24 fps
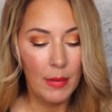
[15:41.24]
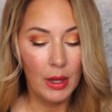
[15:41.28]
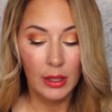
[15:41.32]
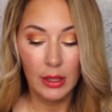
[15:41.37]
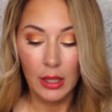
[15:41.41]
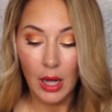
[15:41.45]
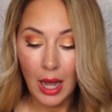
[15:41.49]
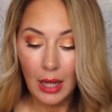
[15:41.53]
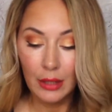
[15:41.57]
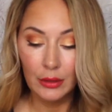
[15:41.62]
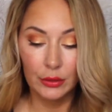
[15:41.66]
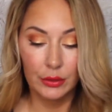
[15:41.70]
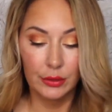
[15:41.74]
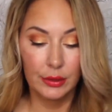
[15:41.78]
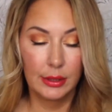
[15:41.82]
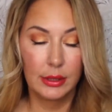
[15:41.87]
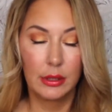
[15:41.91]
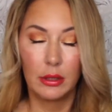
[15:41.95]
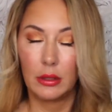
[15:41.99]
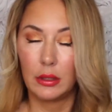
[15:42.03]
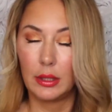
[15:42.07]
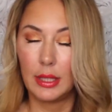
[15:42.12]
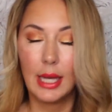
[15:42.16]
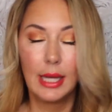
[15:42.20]
Goggles.
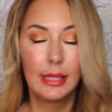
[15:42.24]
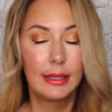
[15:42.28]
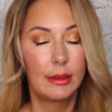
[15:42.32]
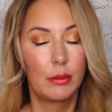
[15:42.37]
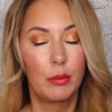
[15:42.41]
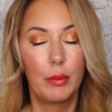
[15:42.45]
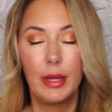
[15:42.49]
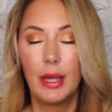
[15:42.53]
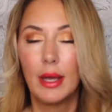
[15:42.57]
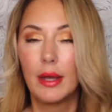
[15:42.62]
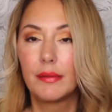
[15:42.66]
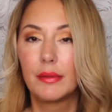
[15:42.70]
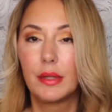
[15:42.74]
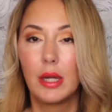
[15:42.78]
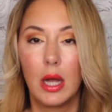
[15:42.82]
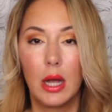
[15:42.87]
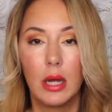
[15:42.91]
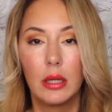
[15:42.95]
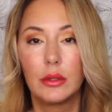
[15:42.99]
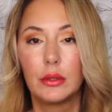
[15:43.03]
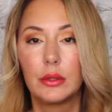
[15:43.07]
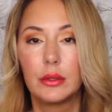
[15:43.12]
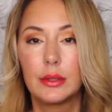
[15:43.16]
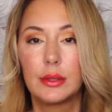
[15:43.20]
Yes, we have
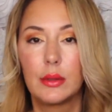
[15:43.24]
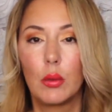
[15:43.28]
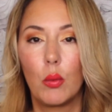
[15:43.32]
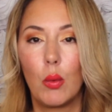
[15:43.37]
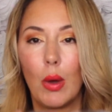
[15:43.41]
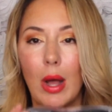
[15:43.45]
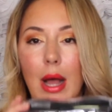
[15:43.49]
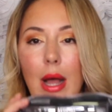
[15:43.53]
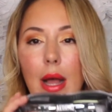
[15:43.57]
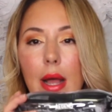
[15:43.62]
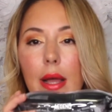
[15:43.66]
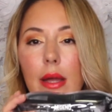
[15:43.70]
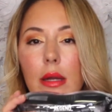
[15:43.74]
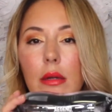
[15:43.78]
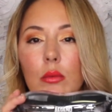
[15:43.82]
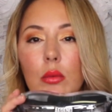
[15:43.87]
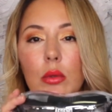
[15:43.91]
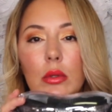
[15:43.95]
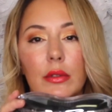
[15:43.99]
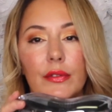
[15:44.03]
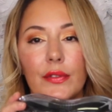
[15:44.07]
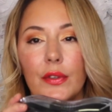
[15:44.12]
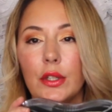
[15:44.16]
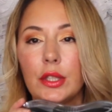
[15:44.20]
goggles. Why?
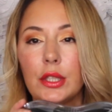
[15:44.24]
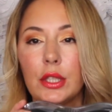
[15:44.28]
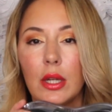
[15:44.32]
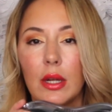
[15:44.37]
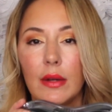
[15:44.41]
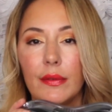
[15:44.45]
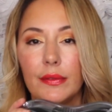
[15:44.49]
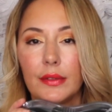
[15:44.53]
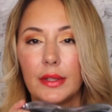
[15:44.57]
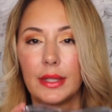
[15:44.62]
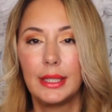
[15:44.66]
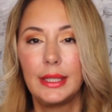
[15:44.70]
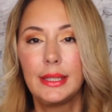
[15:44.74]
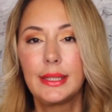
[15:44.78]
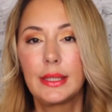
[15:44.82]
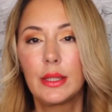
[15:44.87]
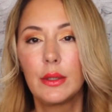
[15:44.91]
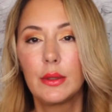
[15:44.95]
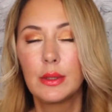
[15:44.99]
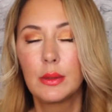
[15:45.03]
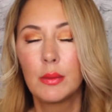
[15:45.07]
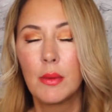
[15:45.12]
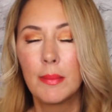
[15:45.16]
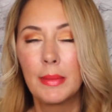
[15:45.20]
Well, first off, kids go
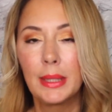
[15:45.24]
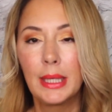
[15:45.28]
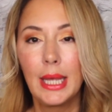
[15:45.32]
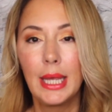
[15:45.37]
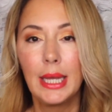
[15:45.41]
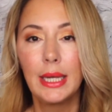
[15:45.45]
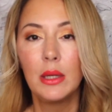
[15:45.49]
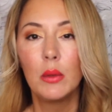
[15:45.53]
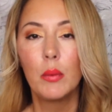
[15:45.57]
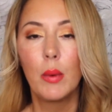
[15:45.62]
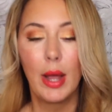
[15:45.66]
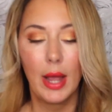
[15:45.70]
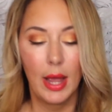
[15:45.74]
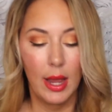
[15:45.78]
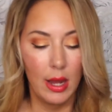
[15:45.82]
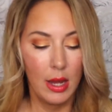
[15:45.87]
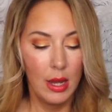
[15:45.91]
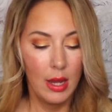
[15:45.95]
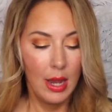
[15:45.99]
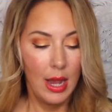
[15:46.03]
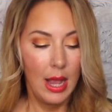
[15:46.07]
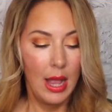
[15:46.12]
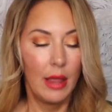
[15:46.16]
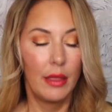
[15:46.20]
swimming anyway.
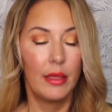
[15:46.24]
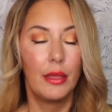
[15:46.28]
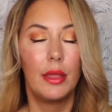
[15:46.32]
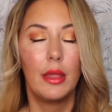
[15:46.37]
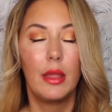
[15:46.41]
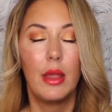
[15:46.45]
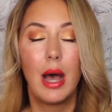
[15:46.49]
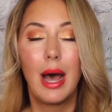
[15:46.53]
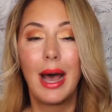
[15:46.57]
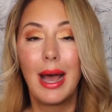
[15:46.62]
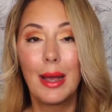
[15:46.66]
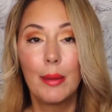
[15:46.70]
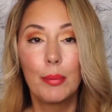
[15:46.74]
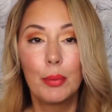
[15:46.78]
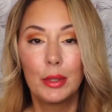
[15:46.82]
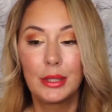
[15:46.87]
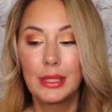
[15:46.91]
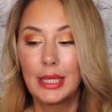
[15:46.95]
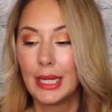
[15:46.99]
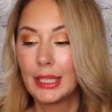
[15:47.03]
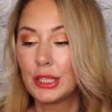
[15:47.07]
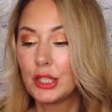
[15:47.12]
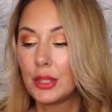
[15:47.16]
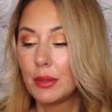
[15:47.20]
Eye
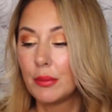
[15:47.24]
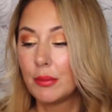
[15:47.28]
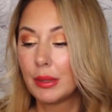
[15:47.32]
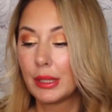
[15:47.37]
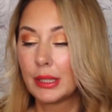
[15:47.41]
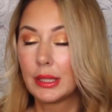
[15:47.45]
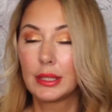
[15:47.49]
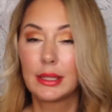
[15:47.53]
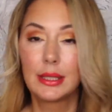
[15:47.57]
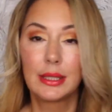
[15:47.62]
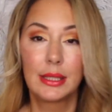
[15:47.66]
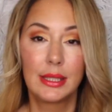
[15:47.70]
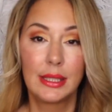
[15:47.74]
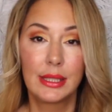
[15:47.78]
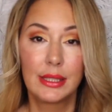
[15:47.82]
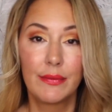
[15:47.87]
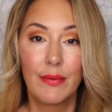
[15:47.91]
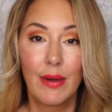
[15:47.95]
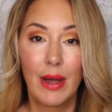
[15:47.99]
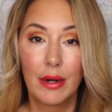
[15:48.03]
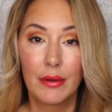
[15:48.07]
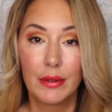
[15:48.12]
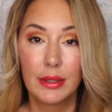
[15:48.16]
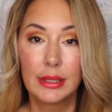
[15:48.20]
protection, because this
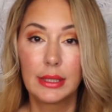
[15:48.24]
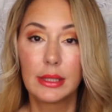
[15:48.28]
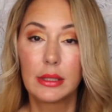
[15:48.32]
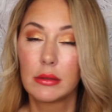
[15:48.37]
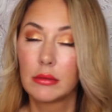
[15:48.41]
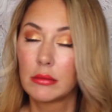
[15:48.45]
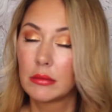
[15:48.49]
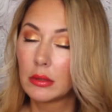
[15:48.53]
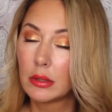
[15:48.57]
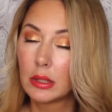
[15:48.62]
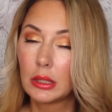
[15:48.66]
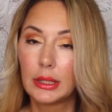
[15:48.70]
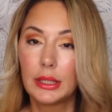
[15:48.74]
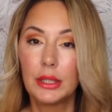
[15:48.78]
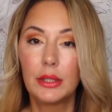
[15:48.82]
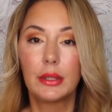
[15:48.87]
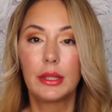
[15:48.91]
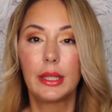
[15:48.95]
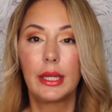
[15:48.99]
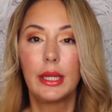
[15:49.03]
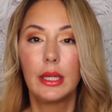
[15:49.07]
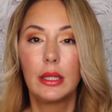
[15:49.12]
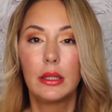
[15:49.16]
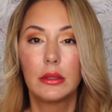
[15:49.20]
virus
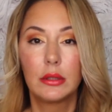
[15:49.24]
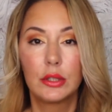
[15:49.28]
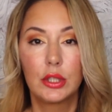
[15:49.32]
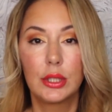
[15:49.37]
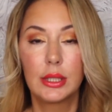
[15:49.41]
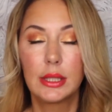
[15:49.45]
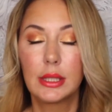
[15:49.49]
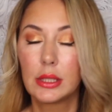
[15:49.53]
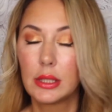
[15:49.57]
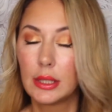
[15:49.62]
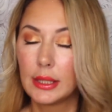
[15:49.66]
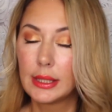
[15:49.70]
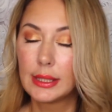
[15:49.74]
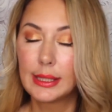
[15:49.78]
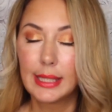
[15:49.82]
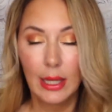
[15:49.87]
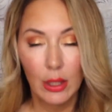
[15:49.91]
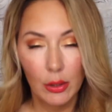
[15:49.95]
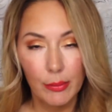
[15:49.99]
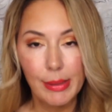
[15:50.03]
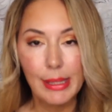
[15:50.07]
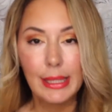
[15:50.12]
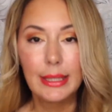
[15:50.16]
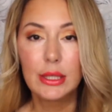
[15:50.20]
clearly just is
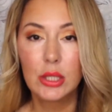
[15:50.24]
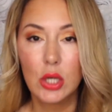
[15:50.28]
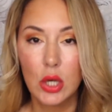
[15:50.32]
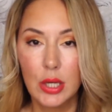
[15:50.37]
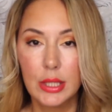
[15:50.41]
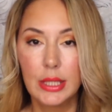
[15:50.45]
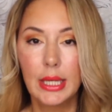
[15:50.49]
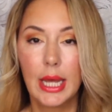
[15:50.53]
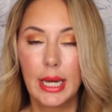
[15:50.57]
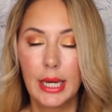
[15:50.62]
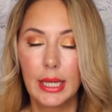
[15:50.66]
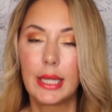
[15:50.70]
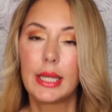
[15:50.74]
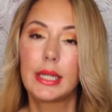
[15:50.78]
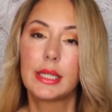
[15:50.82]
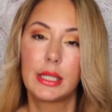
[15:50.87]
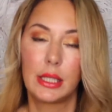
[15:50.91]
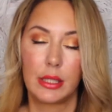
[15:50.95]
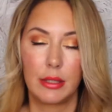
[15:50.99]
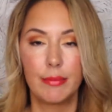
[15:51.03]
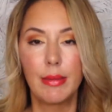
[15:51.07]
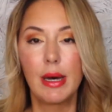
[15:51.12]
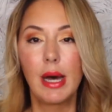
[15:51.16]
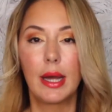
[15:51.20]
hell-bent on getting into
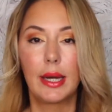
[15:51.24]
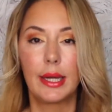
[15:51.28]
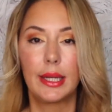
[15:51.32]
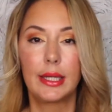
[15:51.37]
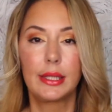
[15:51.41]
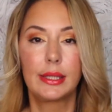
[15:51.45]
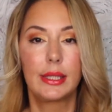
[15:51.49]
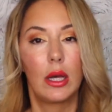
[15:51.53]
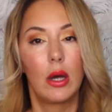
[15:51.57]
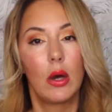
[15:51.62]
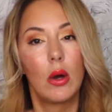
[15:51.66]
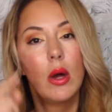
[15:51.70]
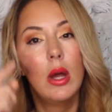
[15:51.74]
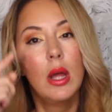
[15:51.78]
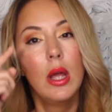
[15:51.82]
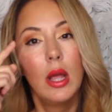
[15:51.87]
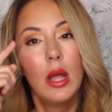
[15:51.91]
the body. So